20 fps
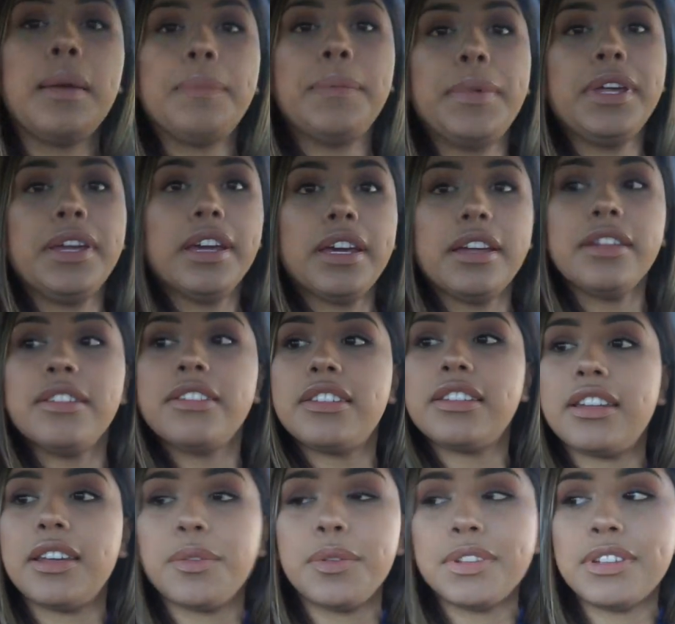yeah,
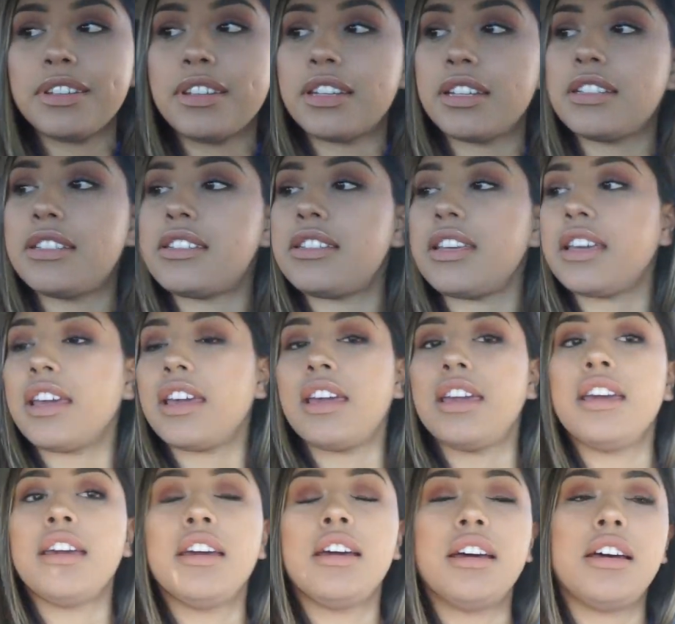today was a good
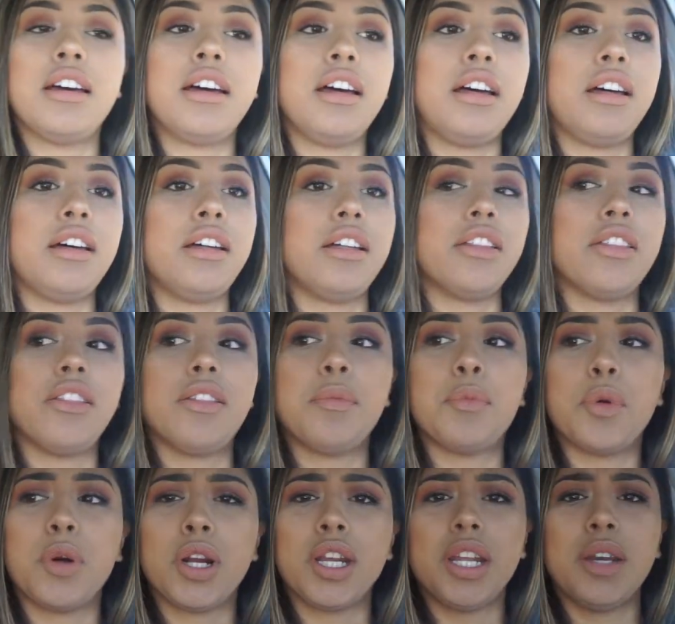day. The
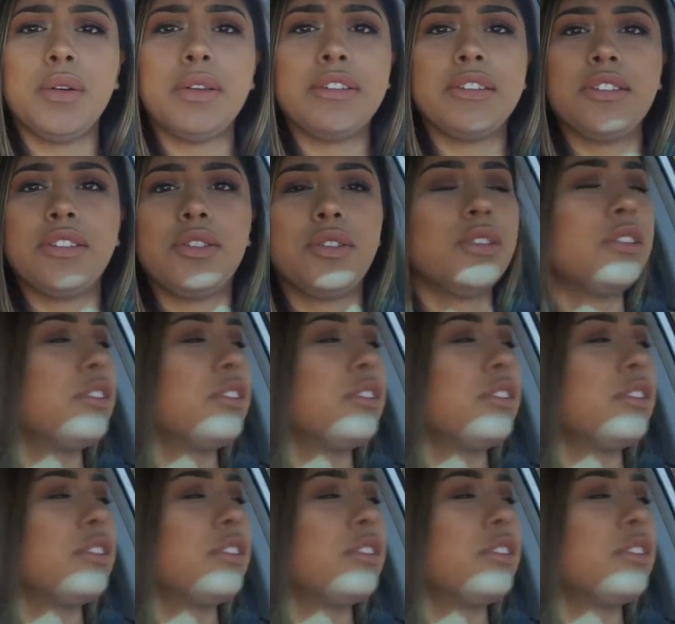morning was a little